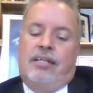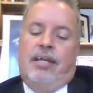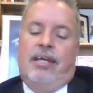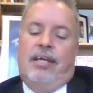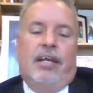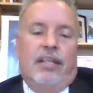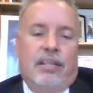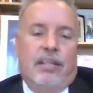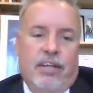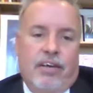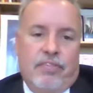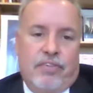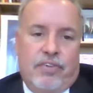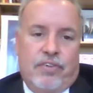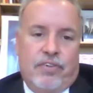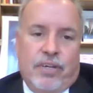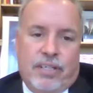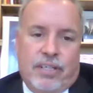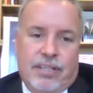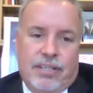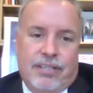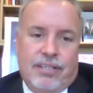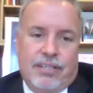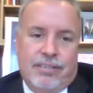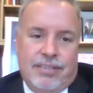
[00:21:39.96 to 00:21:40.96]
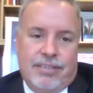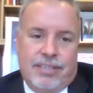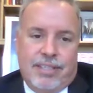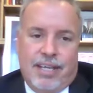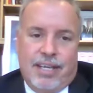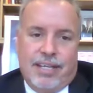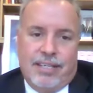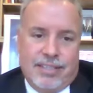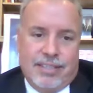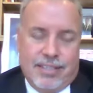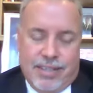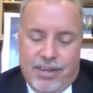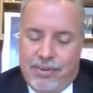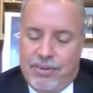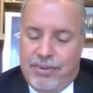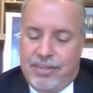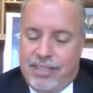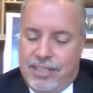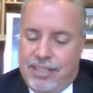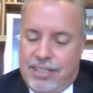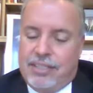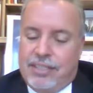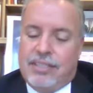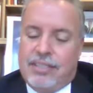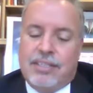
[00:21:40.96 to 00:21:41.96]
and I love tricking you, Stay. So
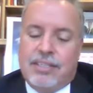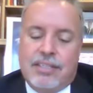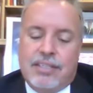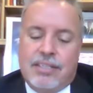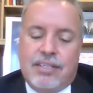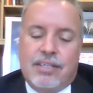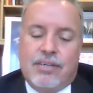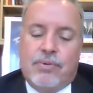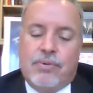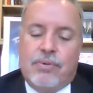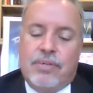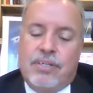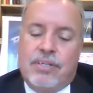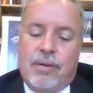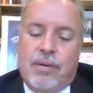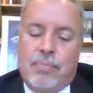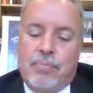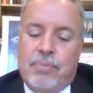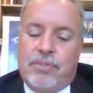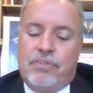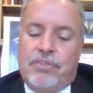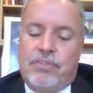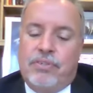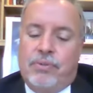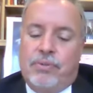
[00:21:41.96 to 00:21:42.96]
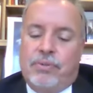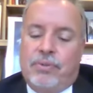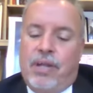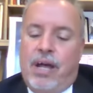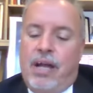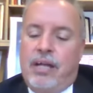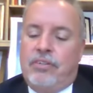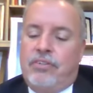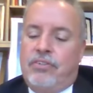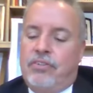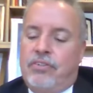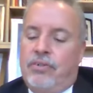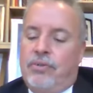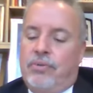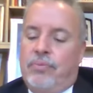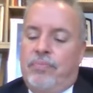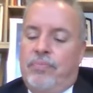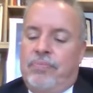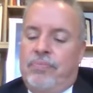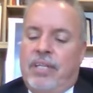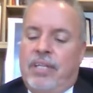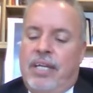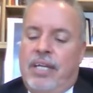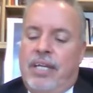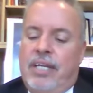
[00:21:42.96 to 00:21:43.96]
number 2, line 2.
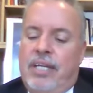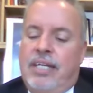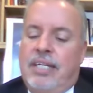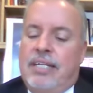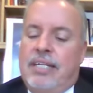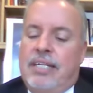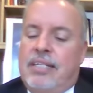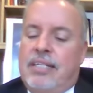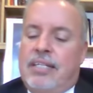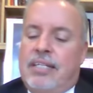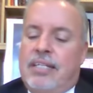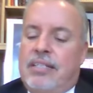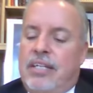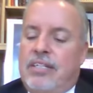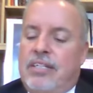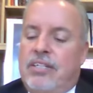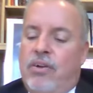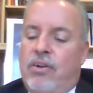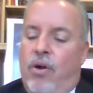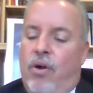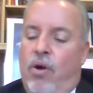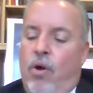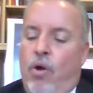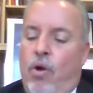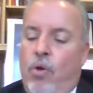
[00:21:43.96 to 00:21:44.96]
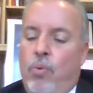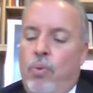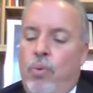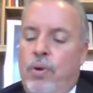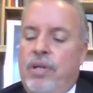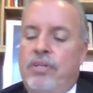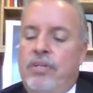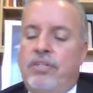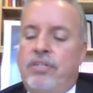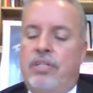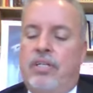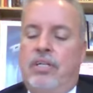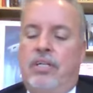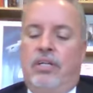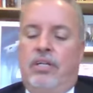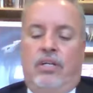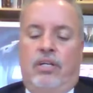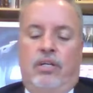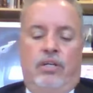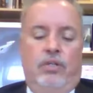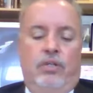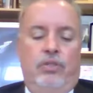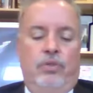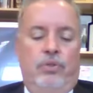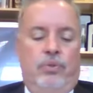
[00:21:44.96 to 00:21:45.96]
Does it always
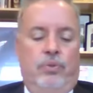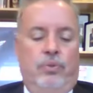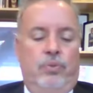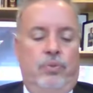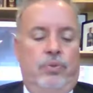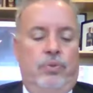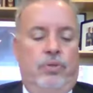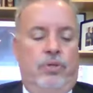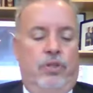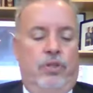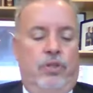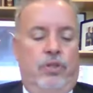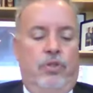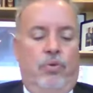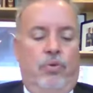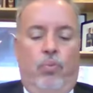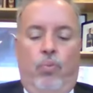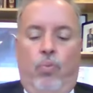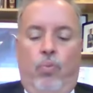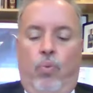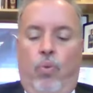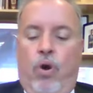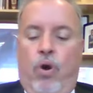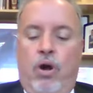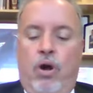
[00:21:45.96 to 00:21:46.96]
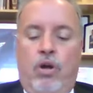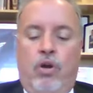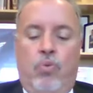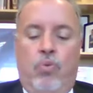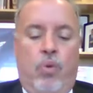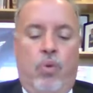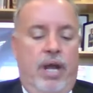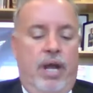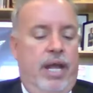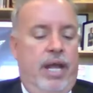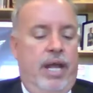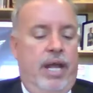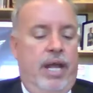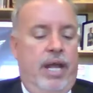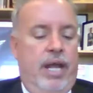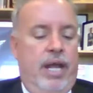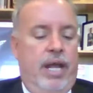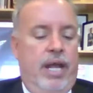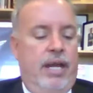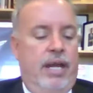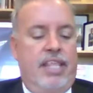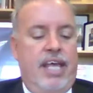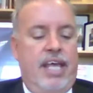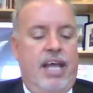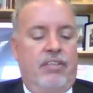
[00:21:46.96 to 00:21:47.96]
include the walkway
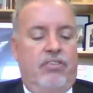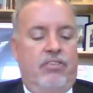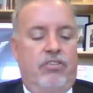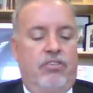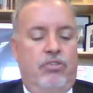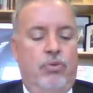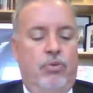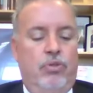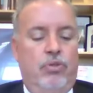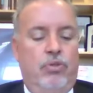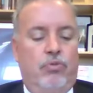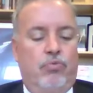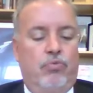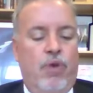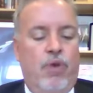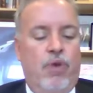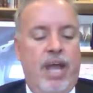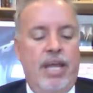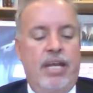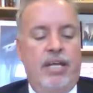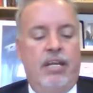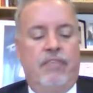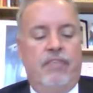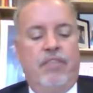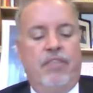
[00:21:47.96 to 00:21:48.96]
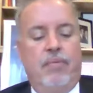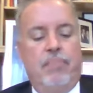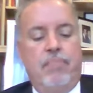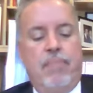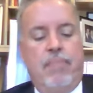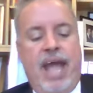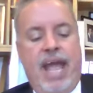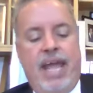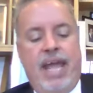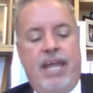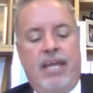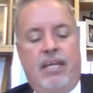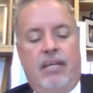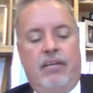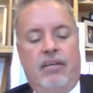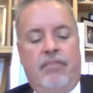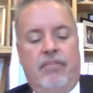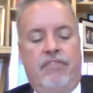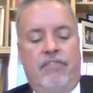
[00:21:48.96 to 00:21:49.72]
that's to the right of the bank,